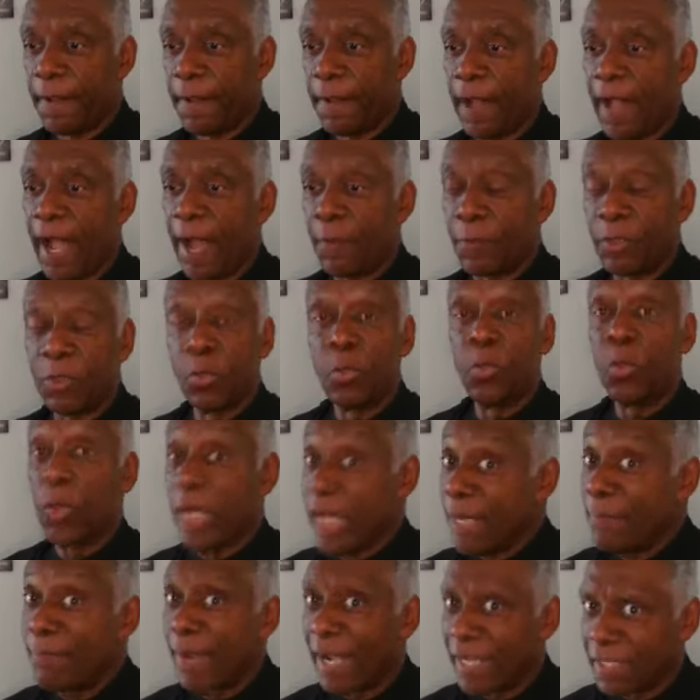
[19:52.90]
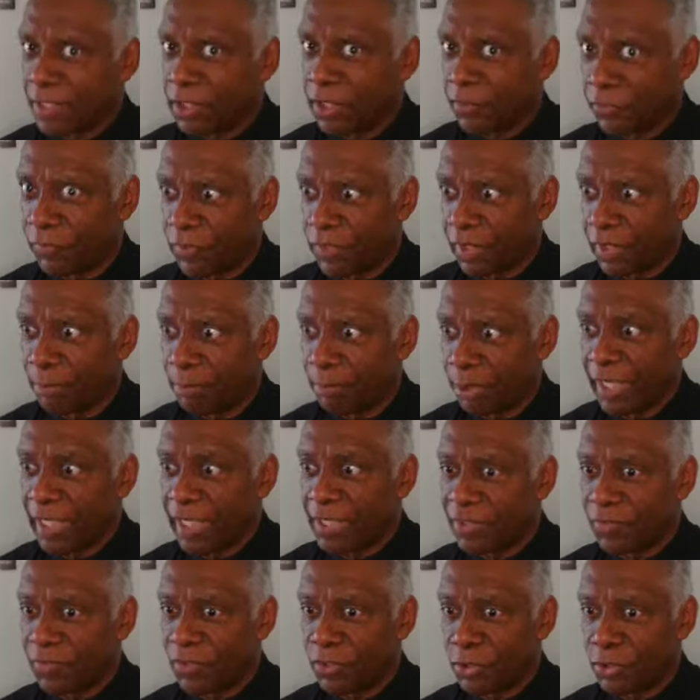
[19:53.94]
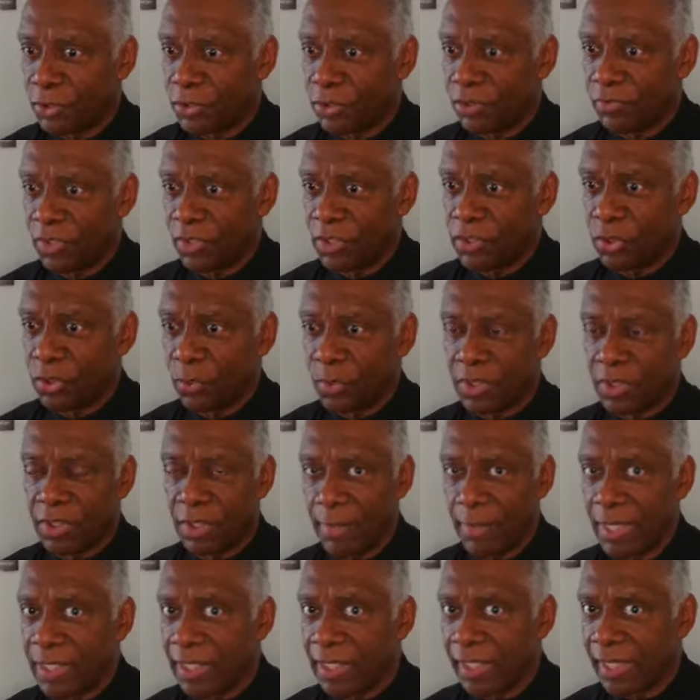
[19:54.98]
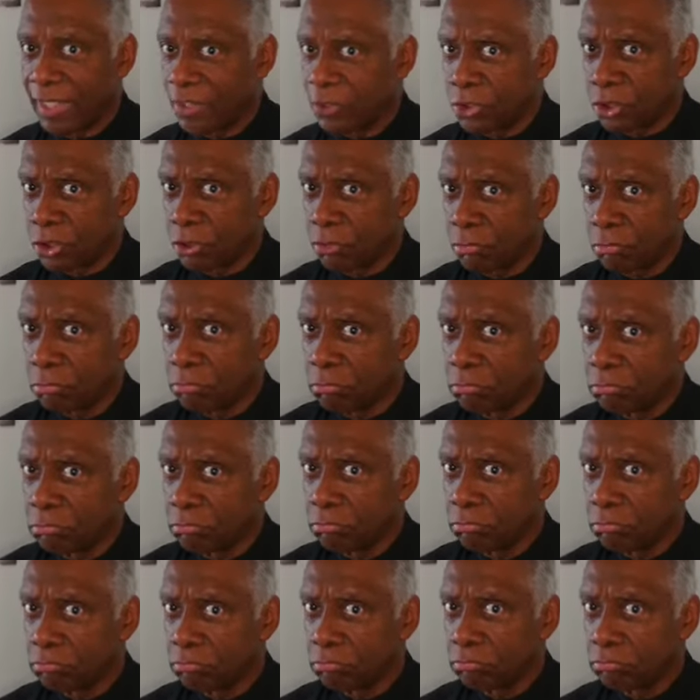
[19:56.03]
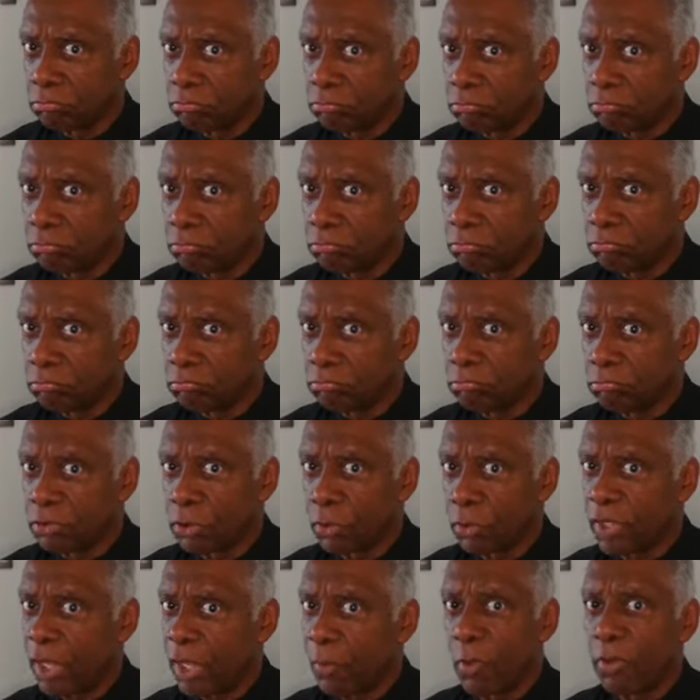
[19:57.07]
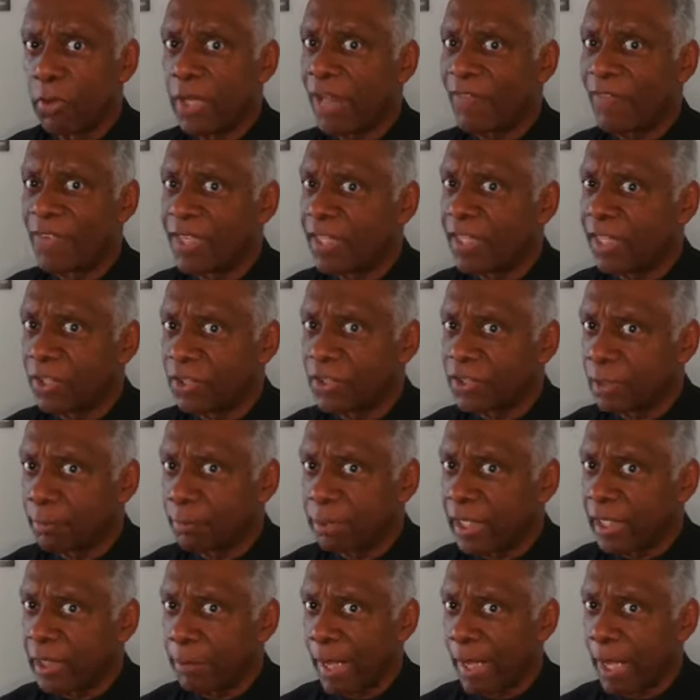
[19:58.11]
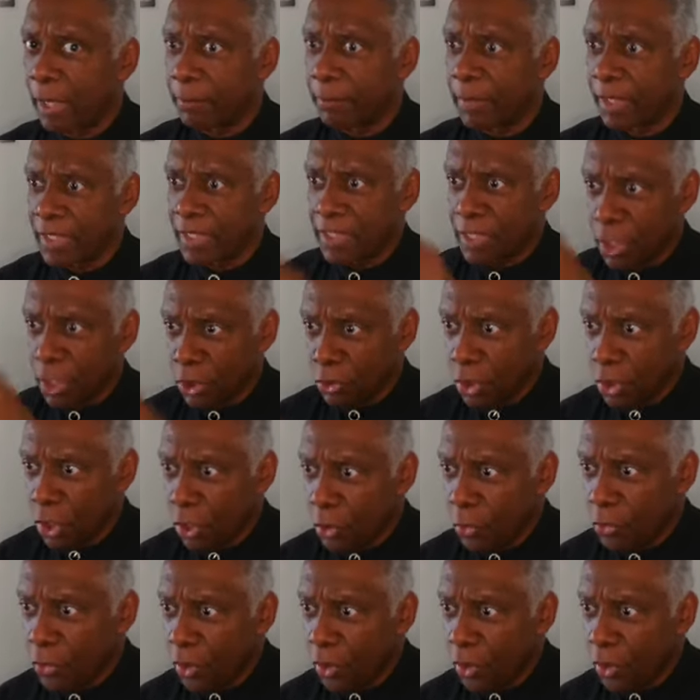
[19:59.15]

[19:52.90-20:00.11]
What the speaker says: I'm going to rid myself of the complaints of the children of Israel, which they make against you. So they won't have anything else to complain about because they'll know the